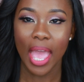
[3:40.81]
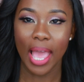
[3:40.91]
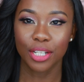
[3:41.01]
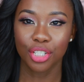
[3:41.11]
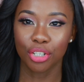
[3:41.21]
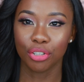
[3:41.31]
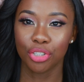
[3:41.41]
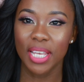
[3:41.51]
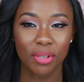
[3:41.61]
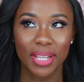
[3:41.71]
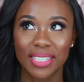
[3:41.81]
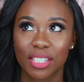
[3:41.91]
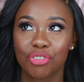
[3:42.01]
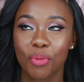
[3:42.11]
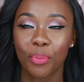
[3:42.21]
and you know, take
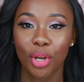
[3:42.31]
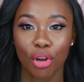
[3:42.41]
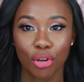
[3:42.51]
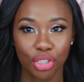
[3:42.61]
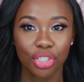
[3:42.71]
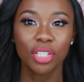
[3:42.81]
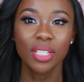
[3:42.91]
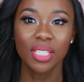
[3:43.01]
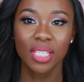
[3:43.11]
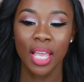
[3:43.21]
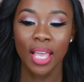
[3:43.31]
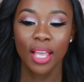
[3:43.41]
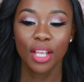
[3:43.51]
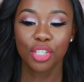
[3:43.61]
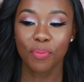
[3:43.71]
necessary precautions
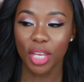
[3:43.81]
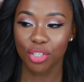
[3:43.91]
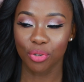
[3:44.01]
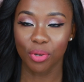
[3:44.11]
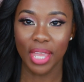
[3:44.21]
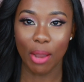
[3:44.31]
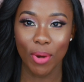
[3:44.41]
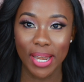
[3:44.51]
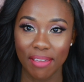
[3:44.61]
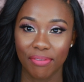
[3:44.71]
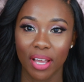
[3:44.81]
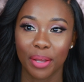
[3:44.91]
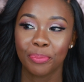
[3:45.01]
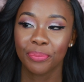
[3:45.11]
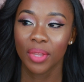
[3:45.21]
to make sure that we live
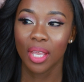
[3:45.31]
a